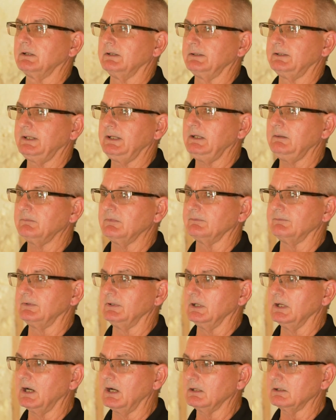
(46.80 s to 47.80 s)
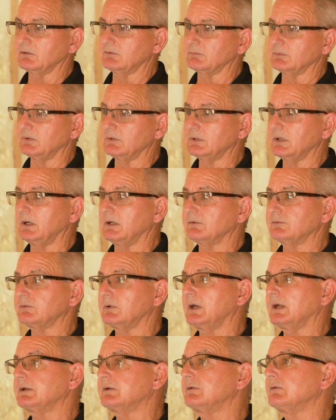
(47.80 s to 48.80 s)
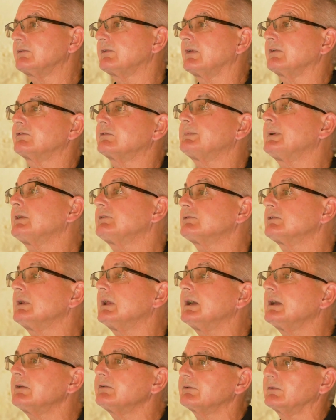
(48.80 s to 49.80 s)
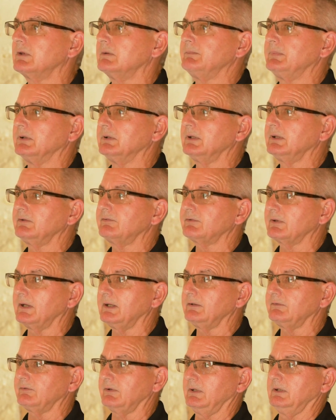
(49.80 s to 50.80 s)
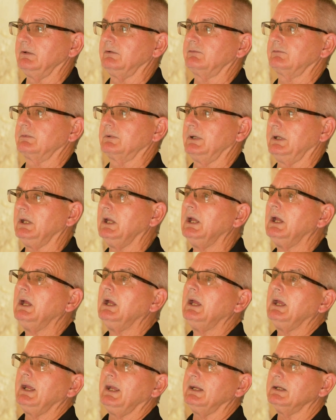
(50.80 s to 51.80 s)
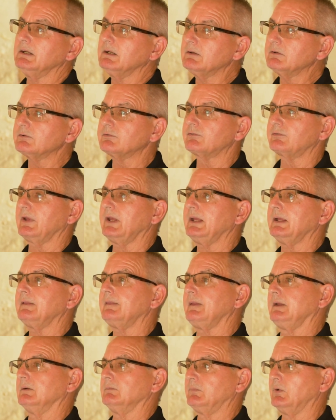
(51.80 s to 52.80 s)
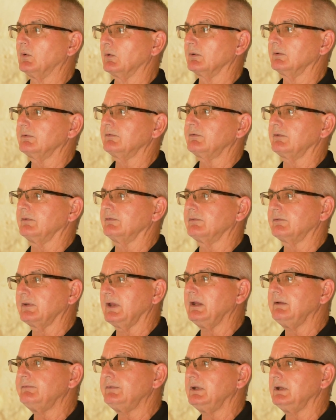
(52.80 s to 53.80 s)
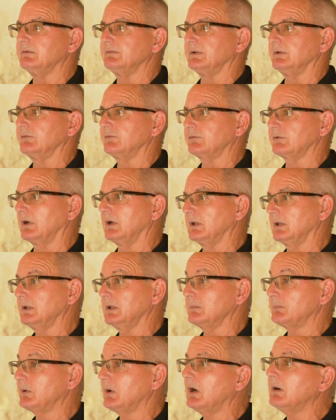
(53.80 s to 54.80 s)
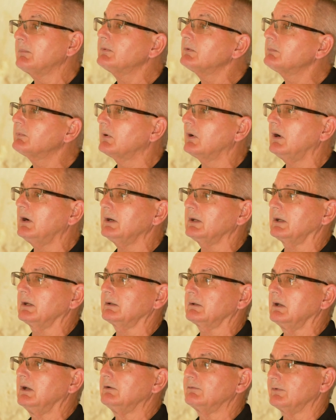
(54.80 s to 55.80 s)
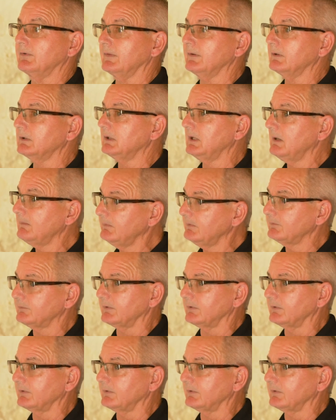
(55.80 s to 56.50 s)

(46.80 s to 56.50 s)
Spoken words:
a team of knowledgeable contractors that specialize in the building science industry and understand the importance and safety of installing the proper product for their climate